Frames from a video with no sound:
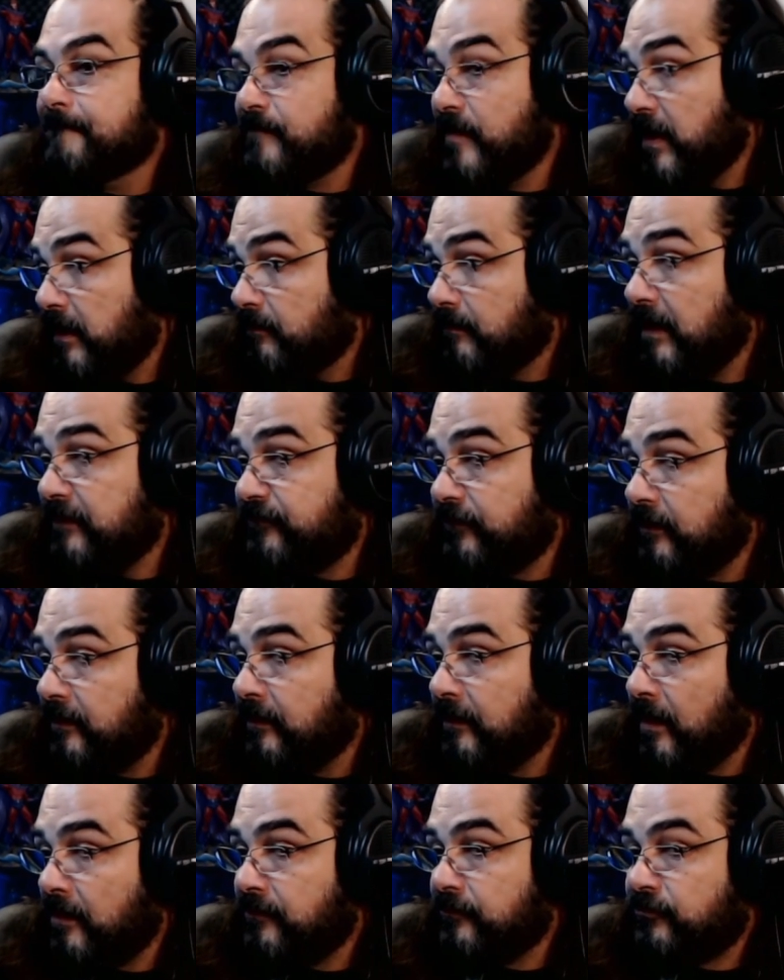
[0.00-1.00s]
They arrested
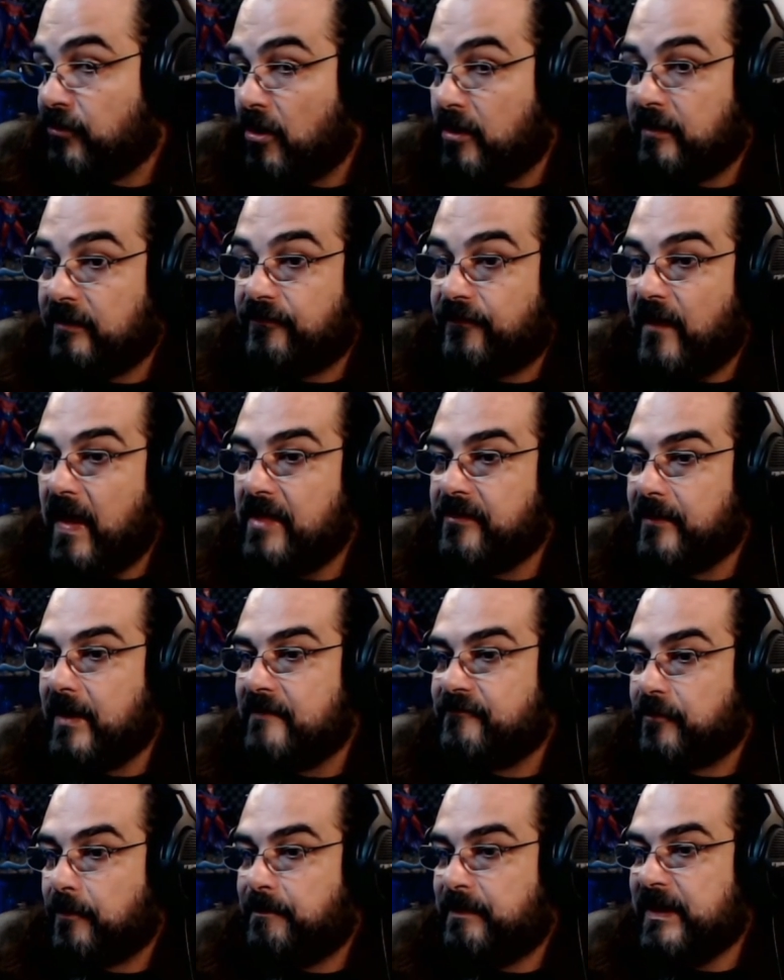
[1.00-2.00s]
another target's father
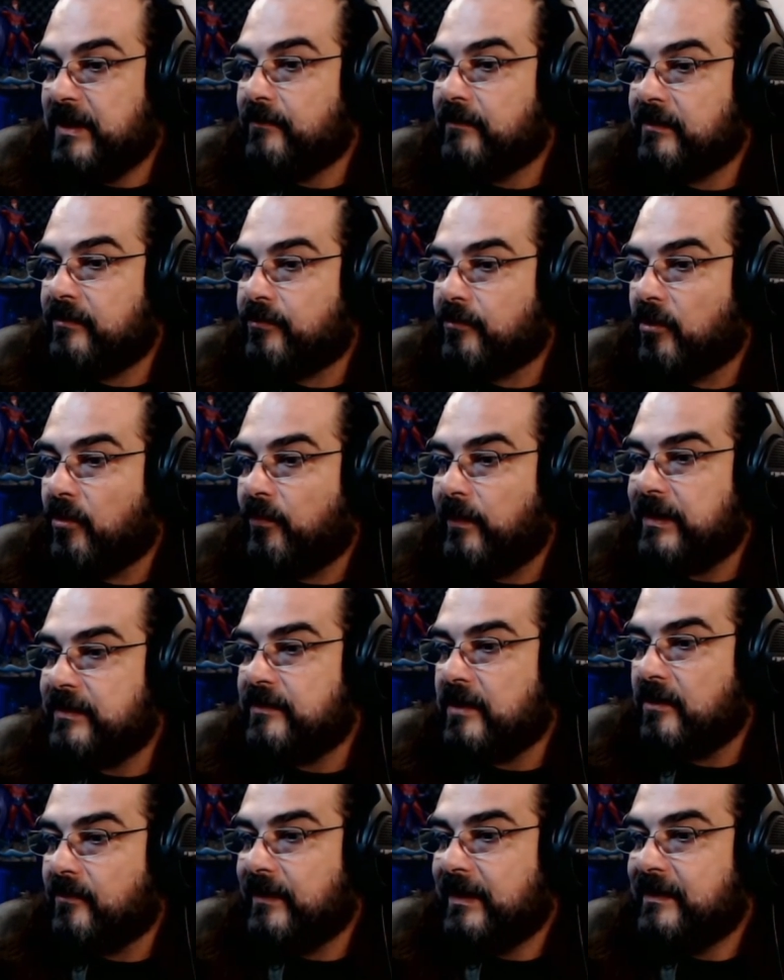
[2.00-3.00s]
after peering through a
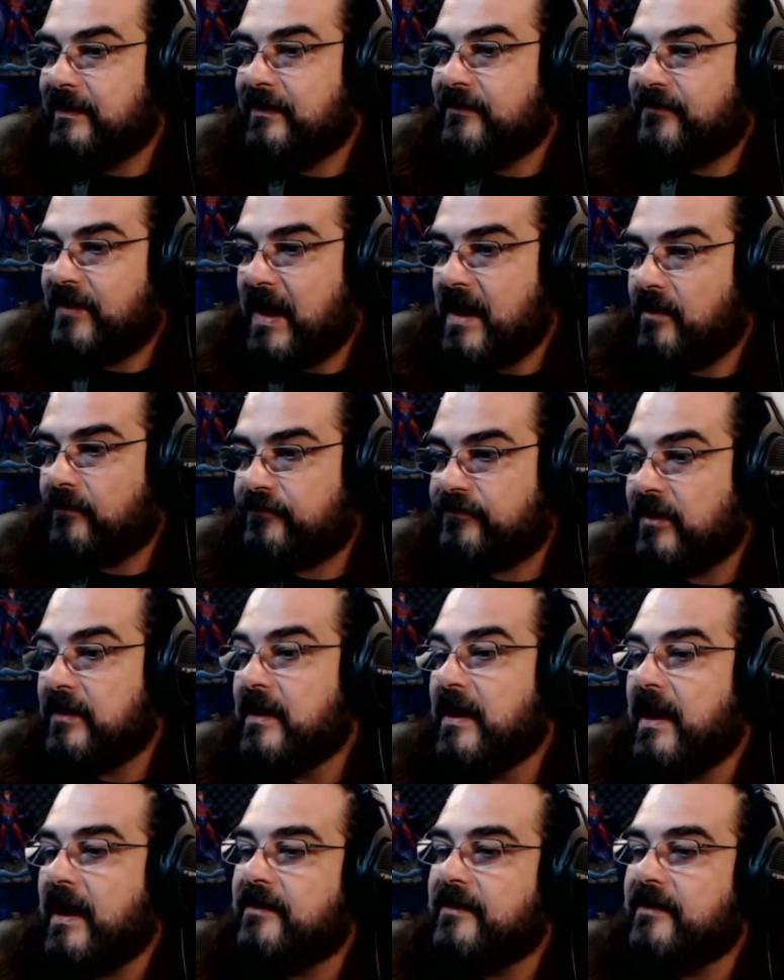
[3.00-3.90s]
window in his house